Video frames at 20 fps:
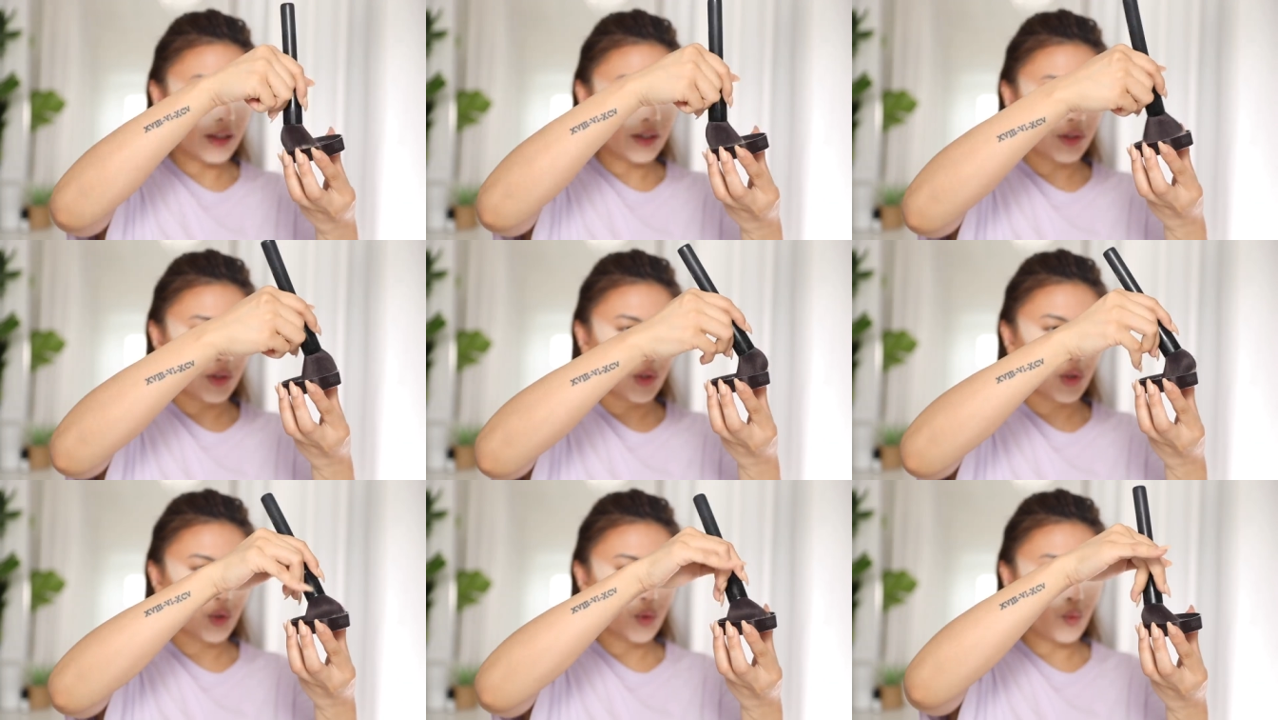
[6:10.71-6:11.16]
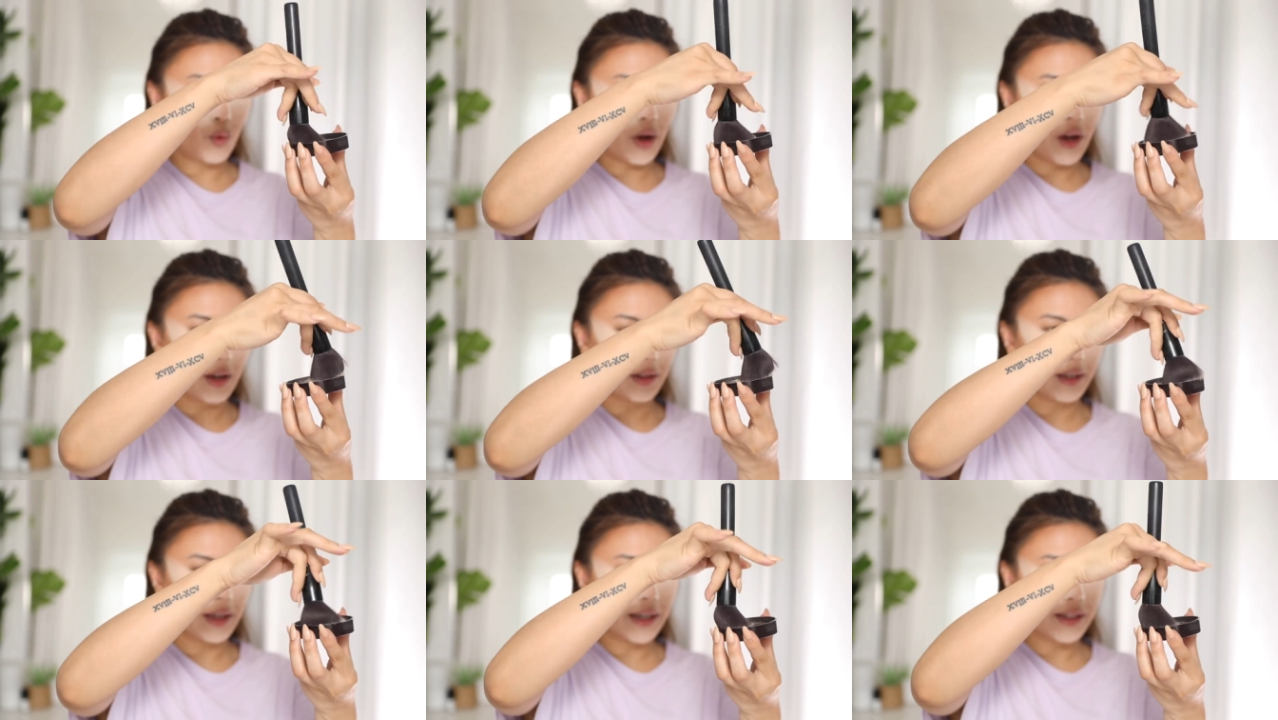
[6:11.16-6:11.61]
and
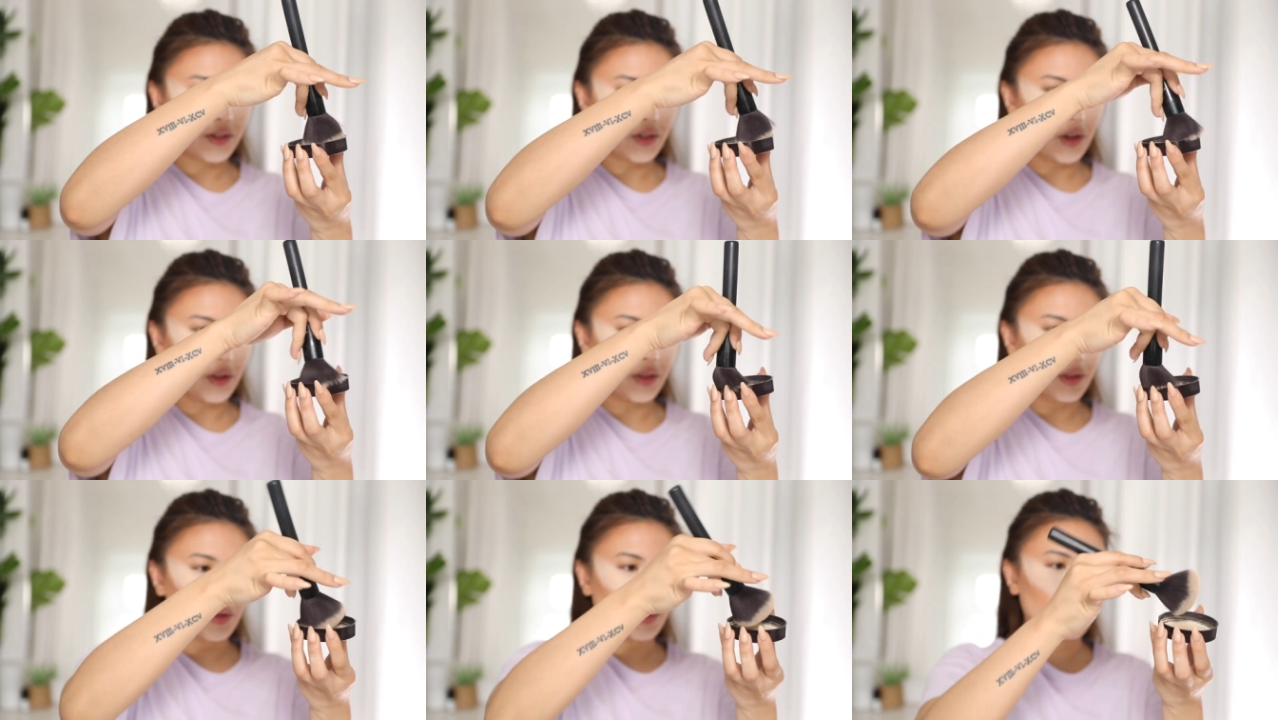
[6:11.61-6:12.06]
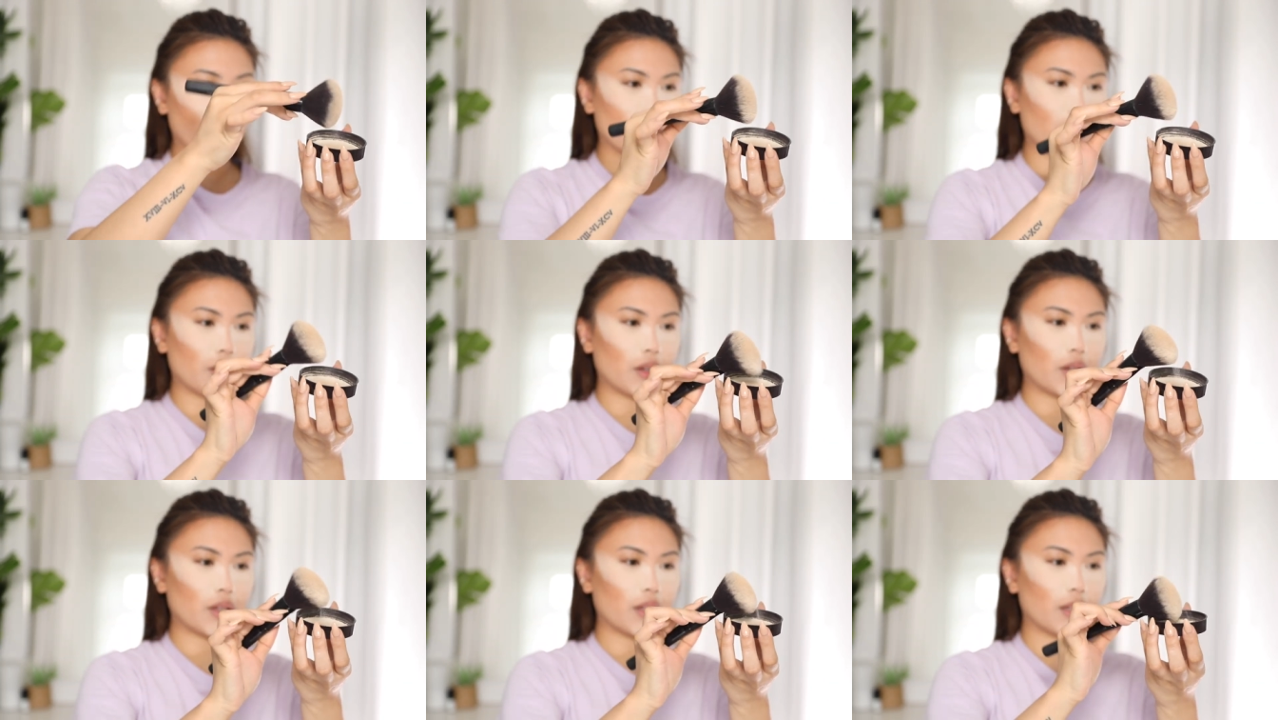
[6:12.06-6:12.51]
swirl it on the
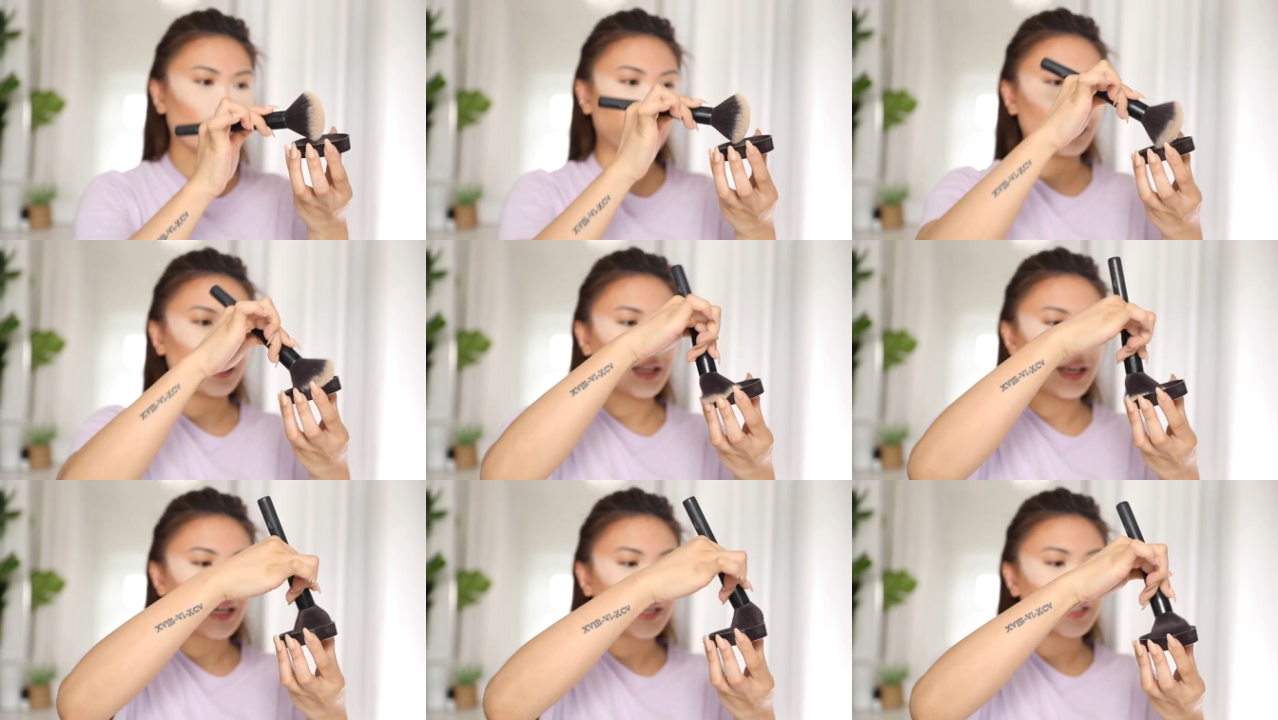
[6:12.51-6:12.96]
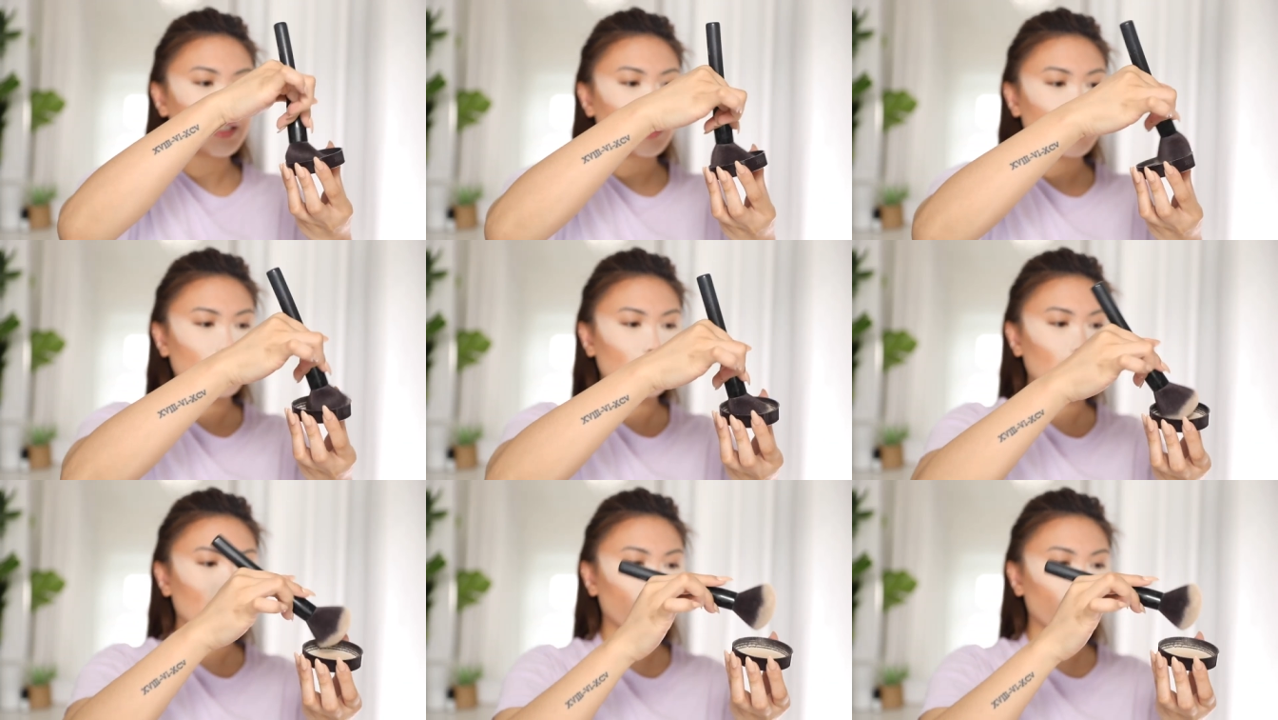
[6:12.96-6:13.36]
lid.